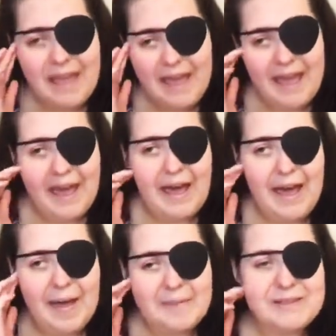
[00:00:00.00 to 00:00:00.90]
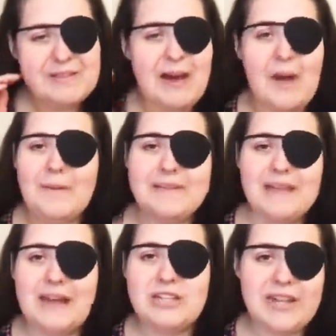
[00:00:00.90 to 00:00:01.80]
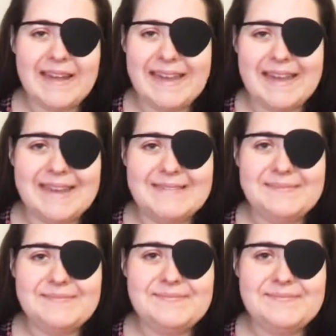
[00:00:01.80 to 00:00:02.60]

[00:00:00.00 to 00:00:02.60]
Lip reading: So I was not drinking